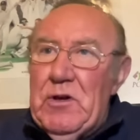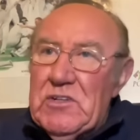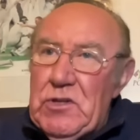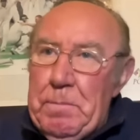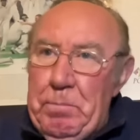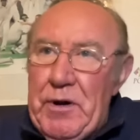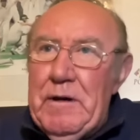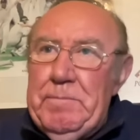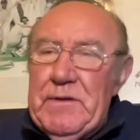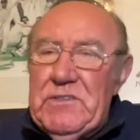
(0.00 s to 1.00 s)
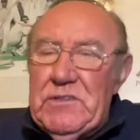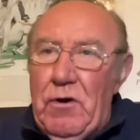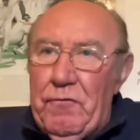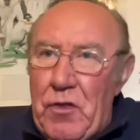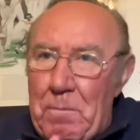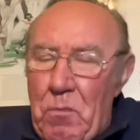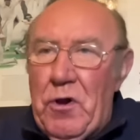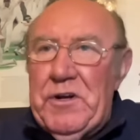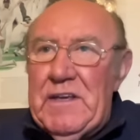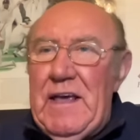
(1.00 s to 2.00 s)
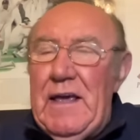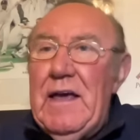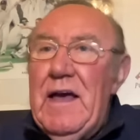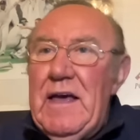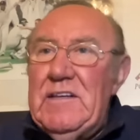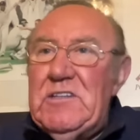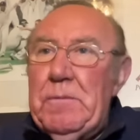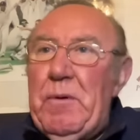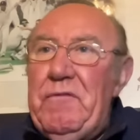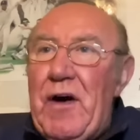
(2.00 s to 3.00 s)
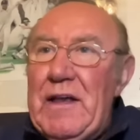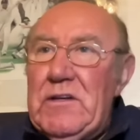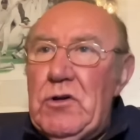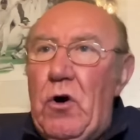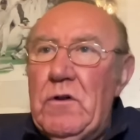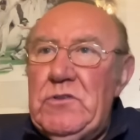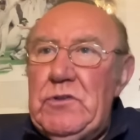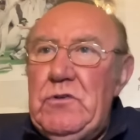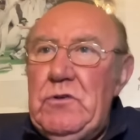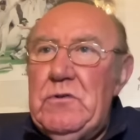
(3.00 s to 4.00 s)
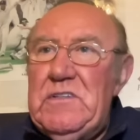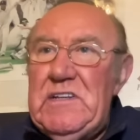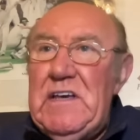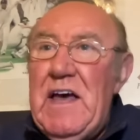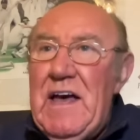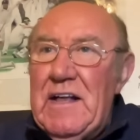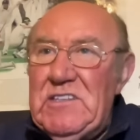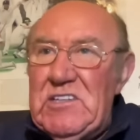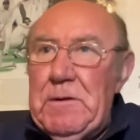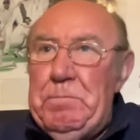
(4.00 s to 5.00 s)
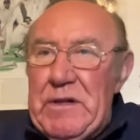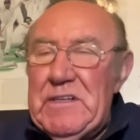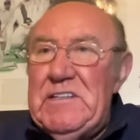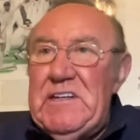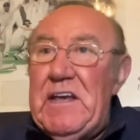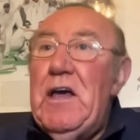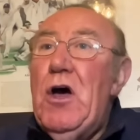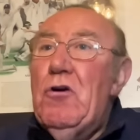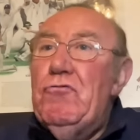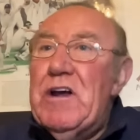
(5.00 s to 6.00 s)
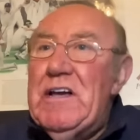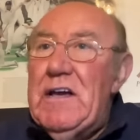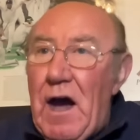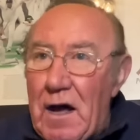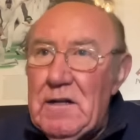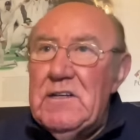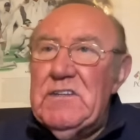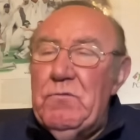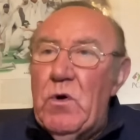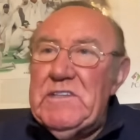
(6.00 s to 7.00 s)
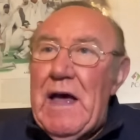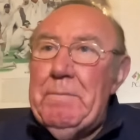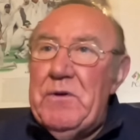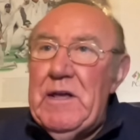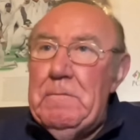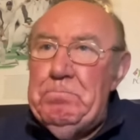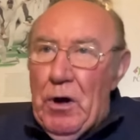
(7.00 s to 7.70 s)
Because the purpose of the monarchy is to provide continuity and stability regardless of what's happening in